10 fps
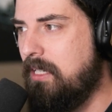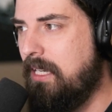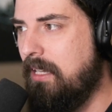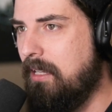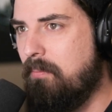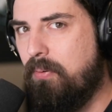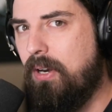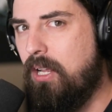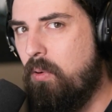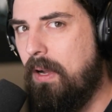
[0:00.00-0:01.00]
kill it
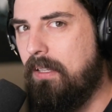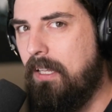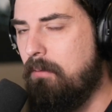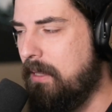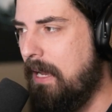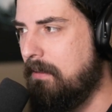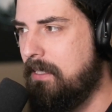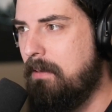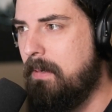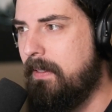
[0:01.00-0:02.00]
pretty quickly without
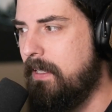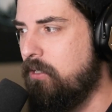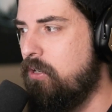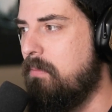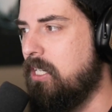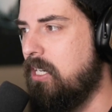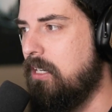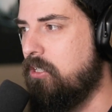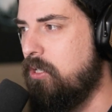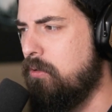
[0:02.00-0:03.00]
seemingly too much
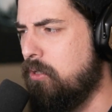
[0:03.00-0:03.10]
issue.